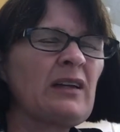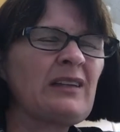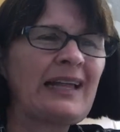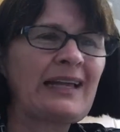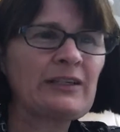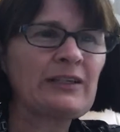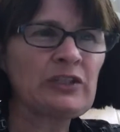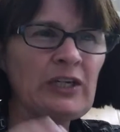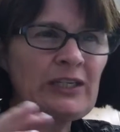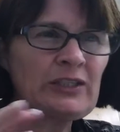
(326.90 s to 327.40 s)
and
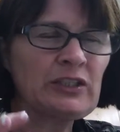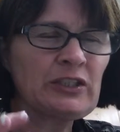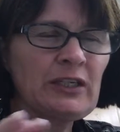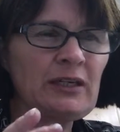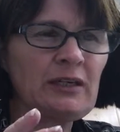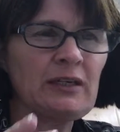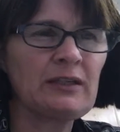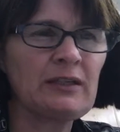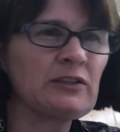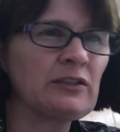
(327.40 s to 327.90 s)
like changing
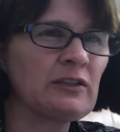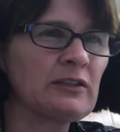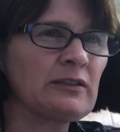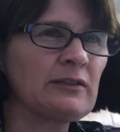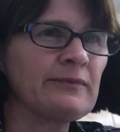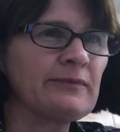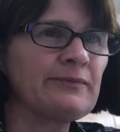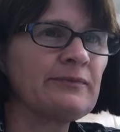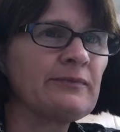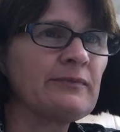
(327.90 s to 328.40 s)
it
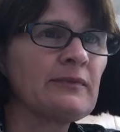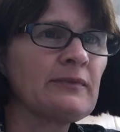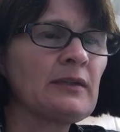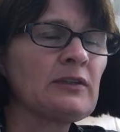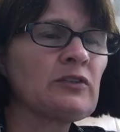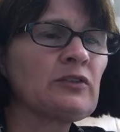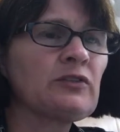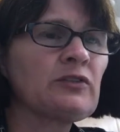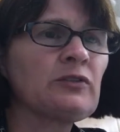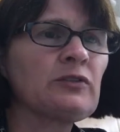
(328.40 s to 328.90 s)
into
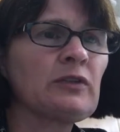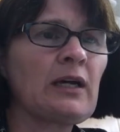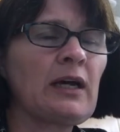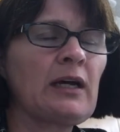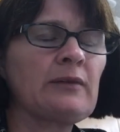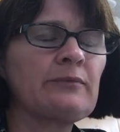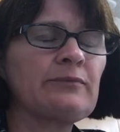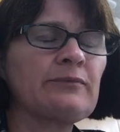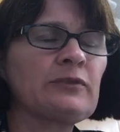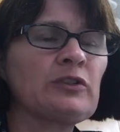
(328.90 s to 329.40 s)

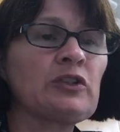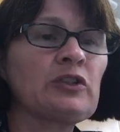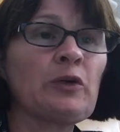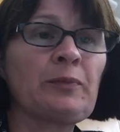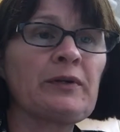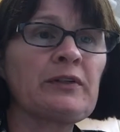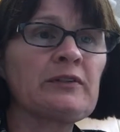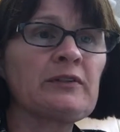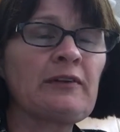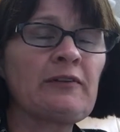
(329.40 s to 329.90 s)

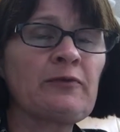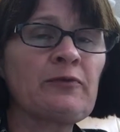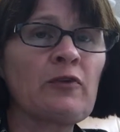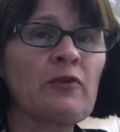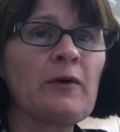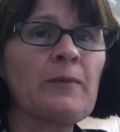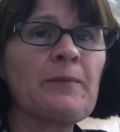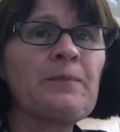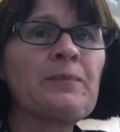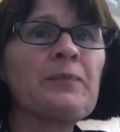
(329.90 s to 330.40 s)
slope-intercept
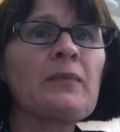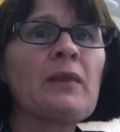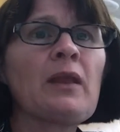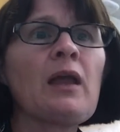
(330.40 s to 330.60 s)
form.